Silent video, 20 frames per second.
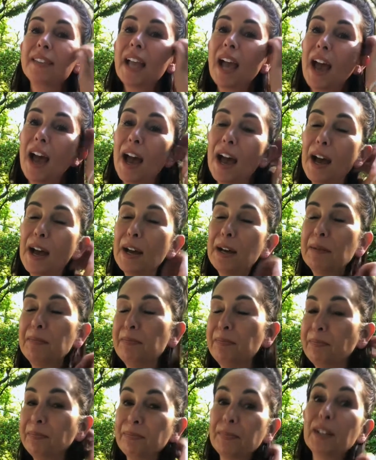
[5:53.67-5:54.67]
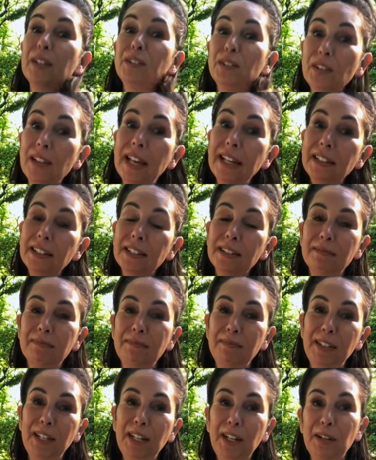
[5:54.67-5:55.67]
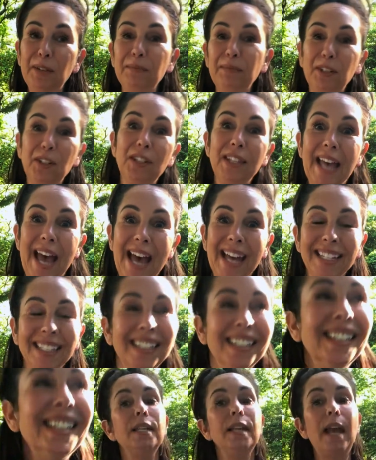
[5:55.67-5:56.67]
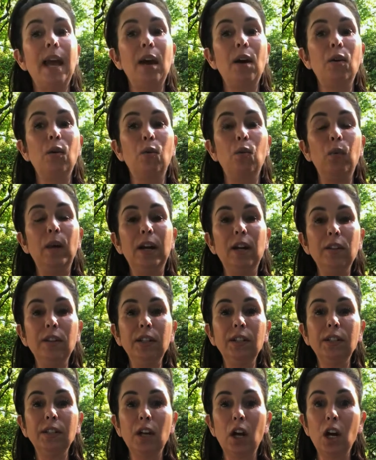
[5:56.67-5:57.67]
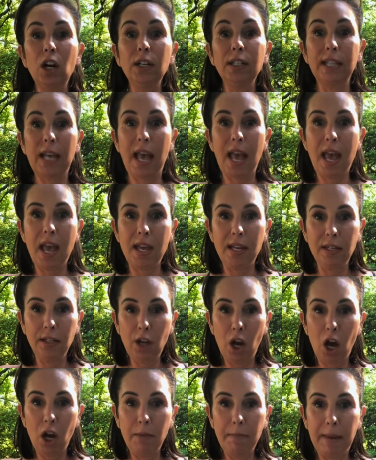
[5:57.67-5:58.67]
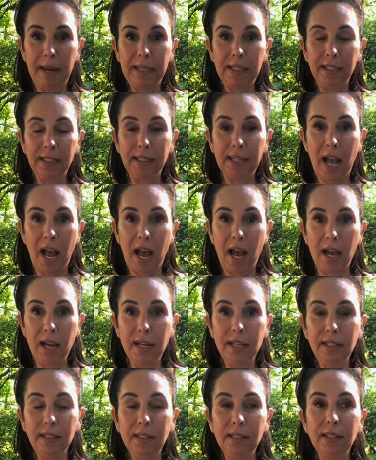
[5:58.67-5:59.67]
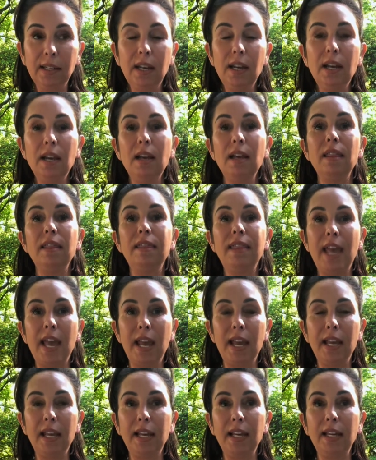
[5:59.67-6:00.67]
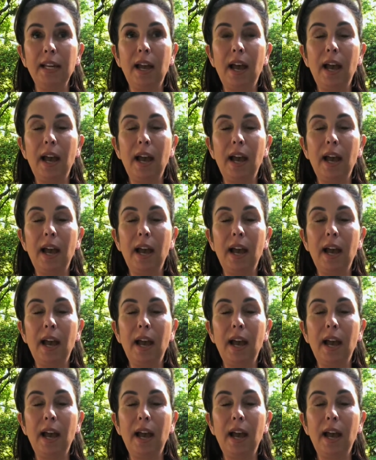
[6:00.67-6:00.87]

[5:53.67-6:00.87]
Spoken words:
that's, you know, there's that. Now, where the scars end on my sides, they